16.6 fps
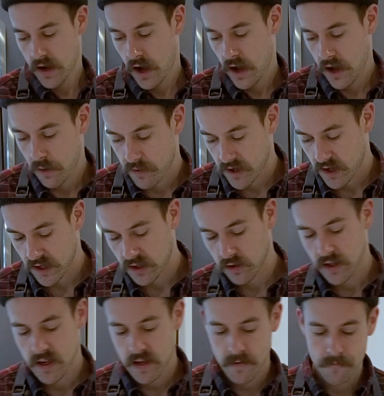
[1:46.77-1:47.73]
now we gotta
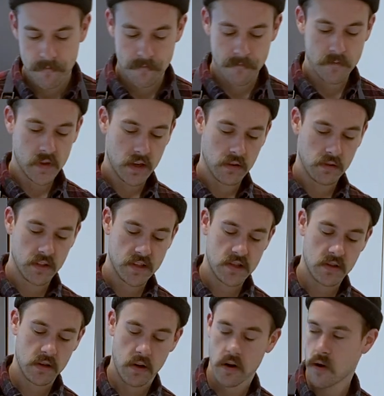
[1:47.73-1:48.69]
clean it. Let's
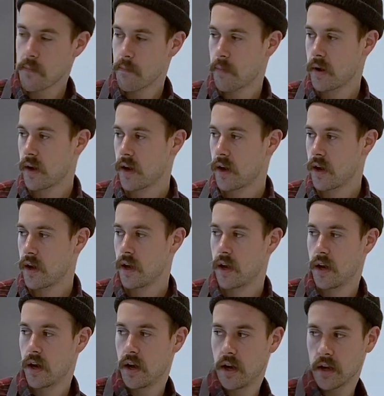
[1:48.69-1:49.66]
start
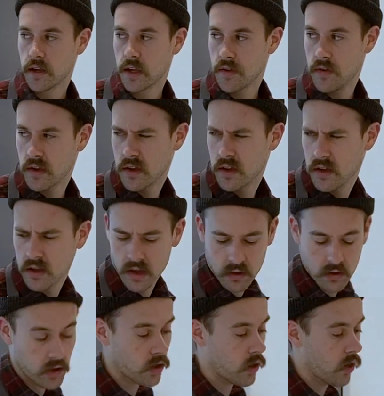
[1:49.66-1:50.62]
by giving it a
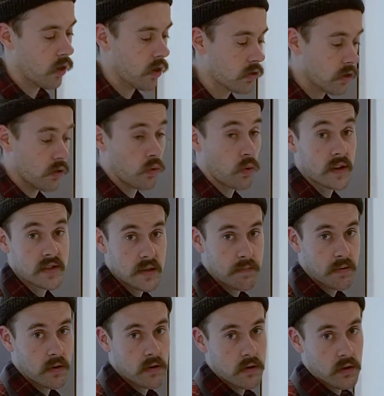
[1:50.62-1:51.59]
little rinsey
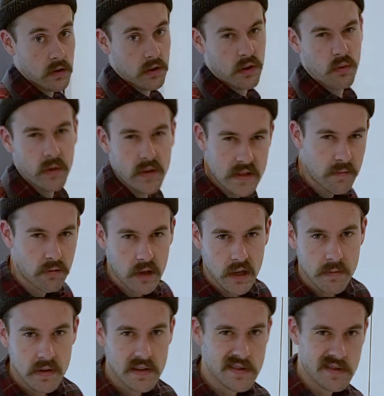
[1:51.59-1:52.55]
poo, a little rinse
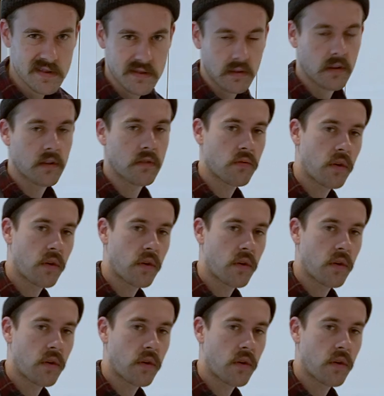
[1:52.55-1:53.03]
previous. Start